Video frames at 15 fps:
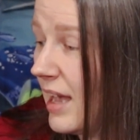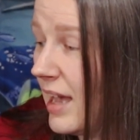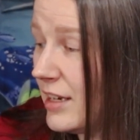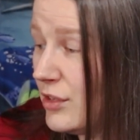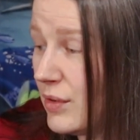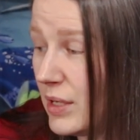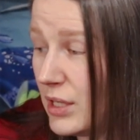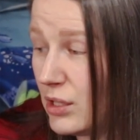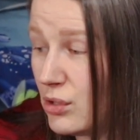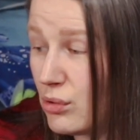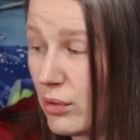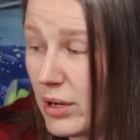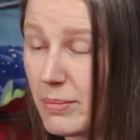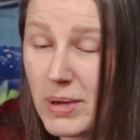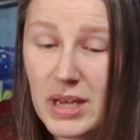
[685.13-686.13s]
And you can
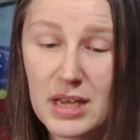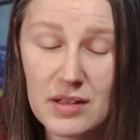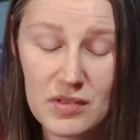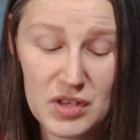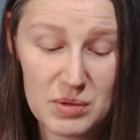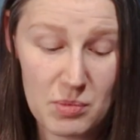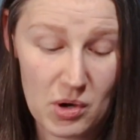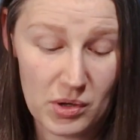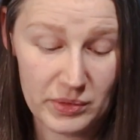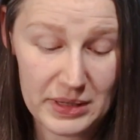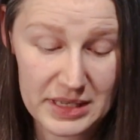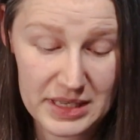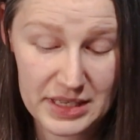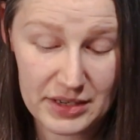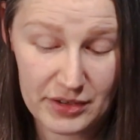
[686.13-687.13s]
enjoy making the small
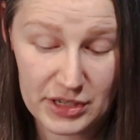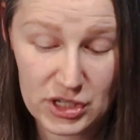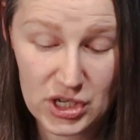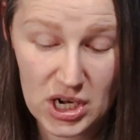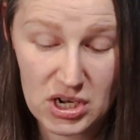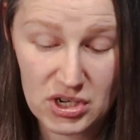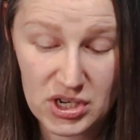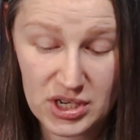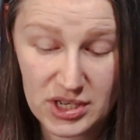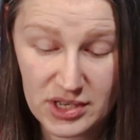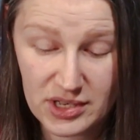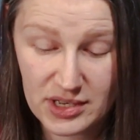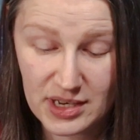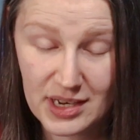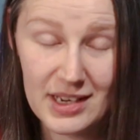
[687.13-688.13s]
necessary
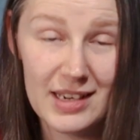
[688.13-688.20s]
changes.